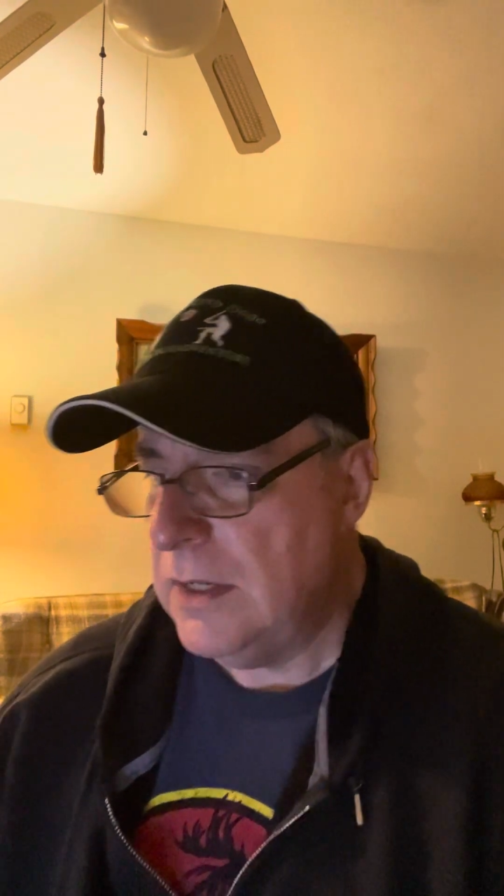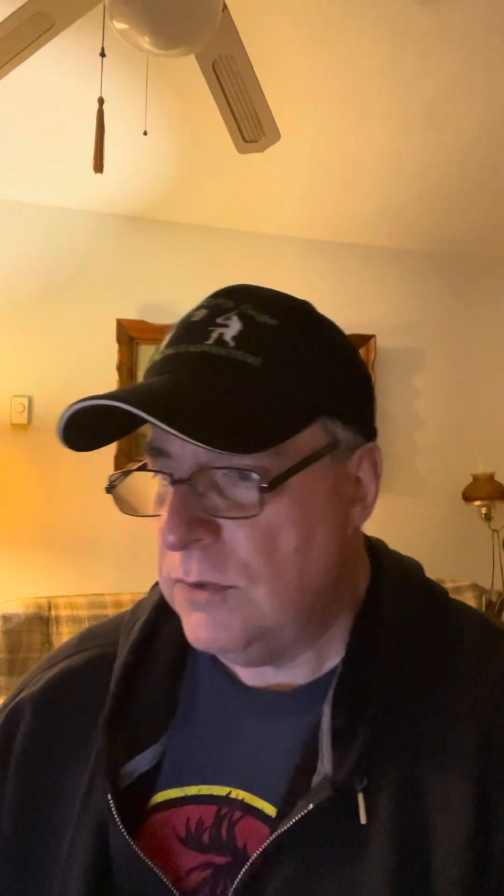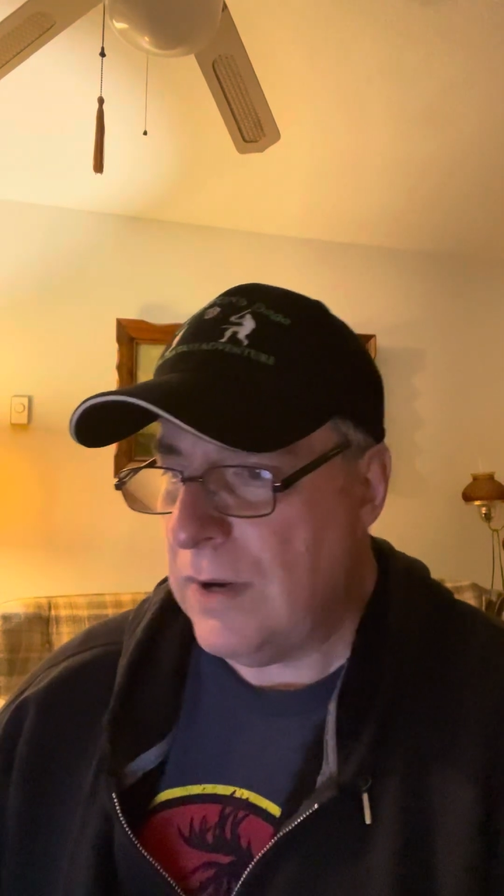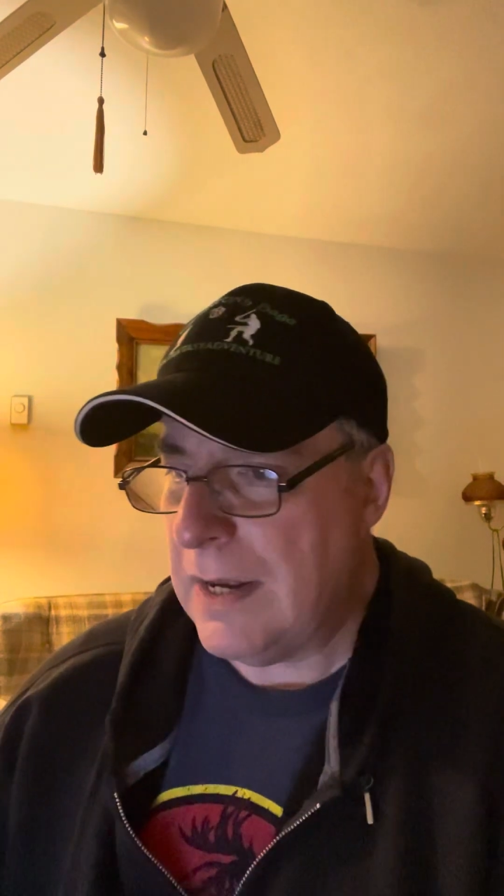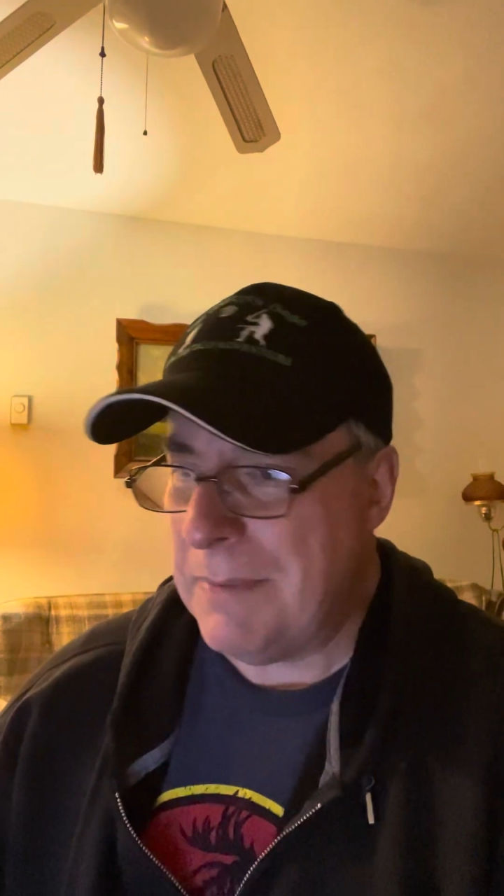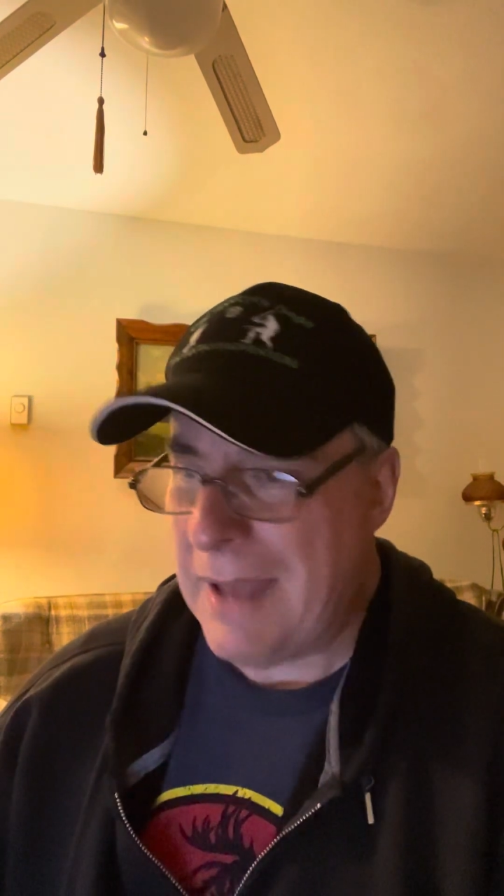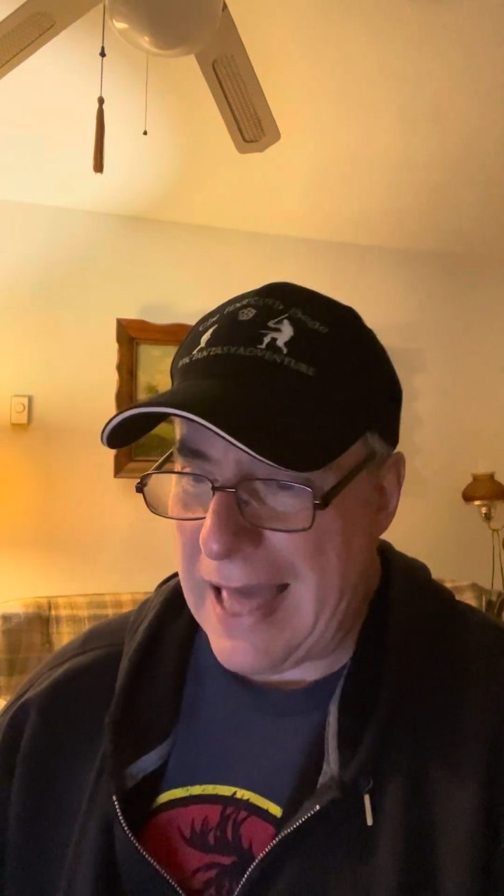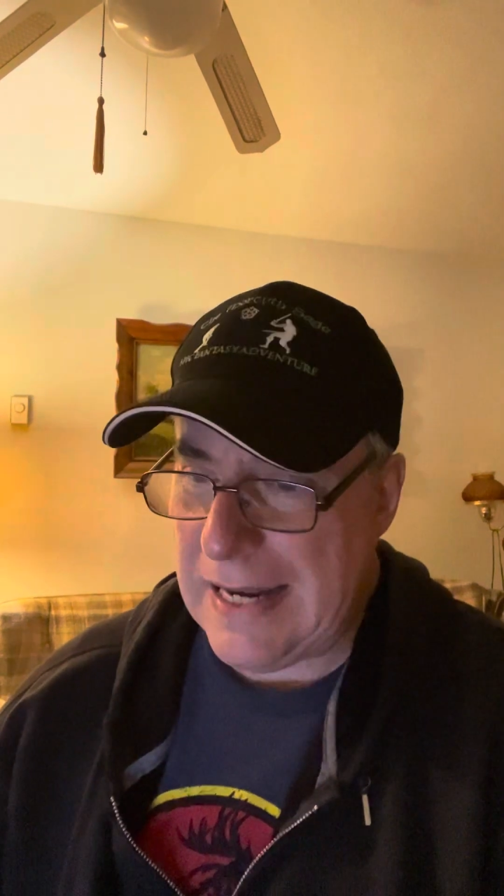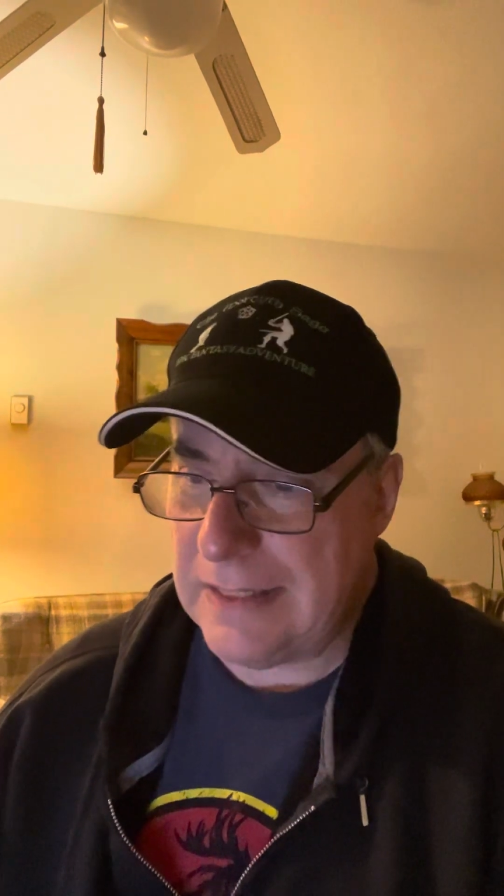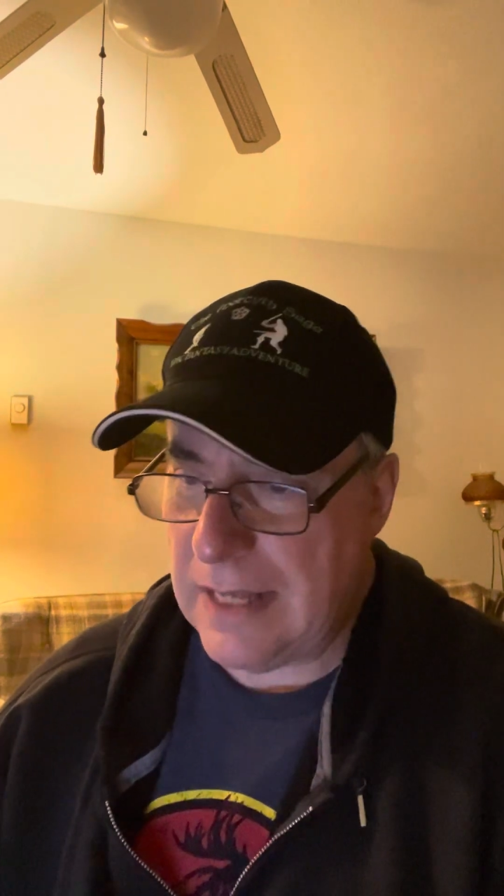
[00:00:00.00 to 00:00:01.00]
Ryan
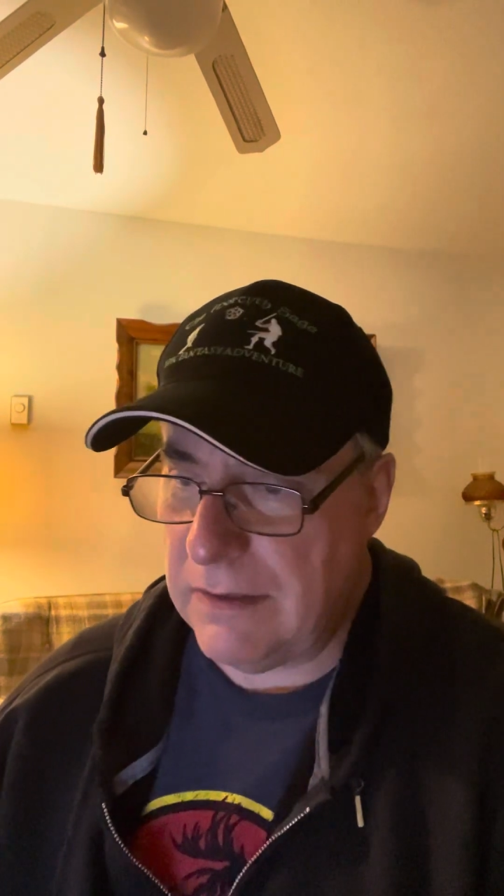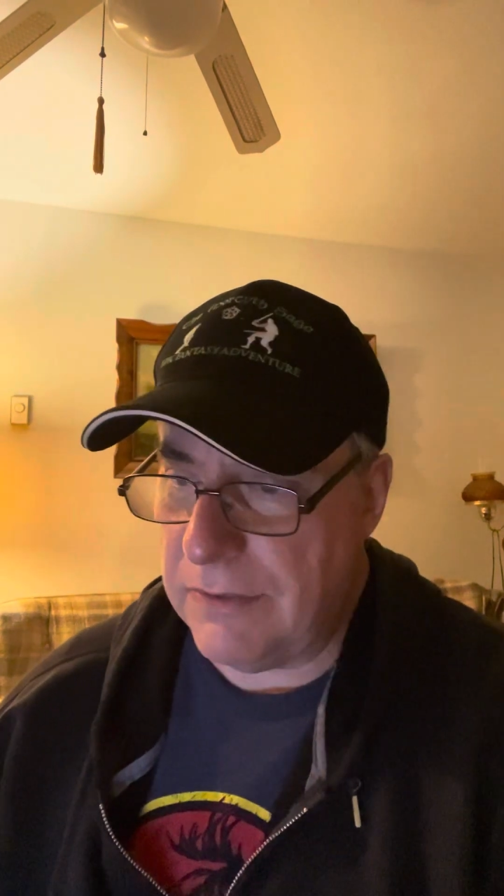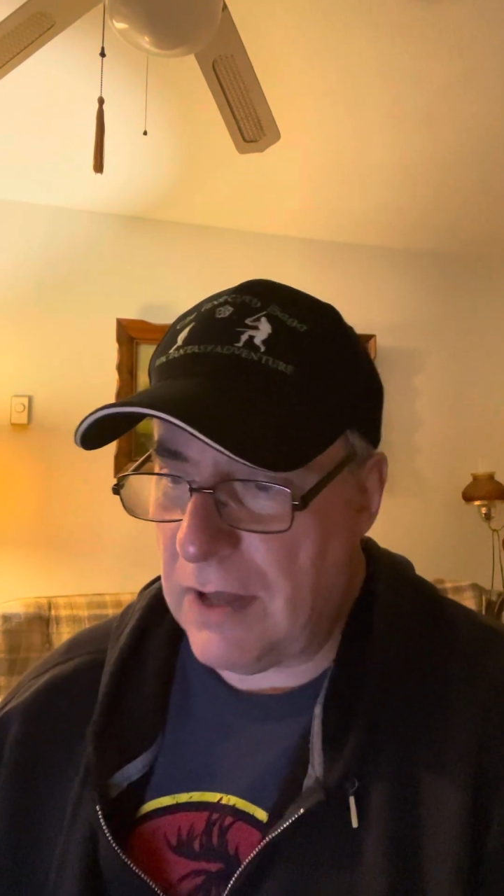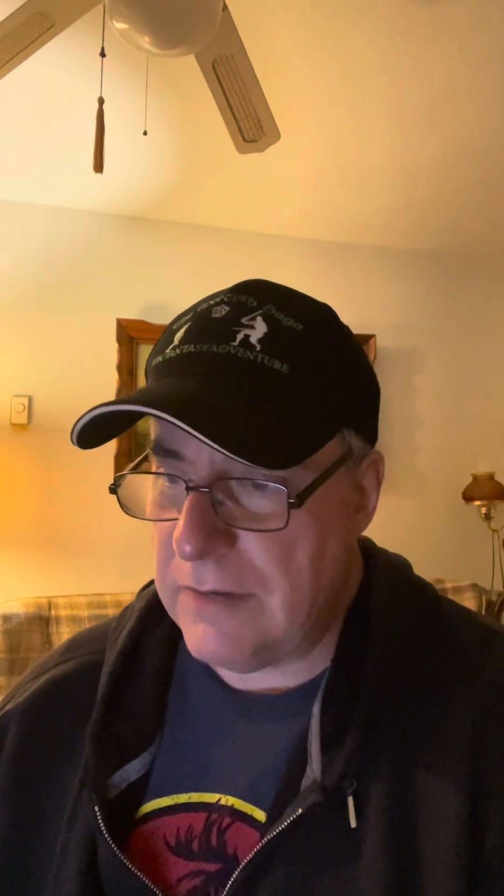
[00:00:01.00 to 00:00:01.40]
panicked at the thought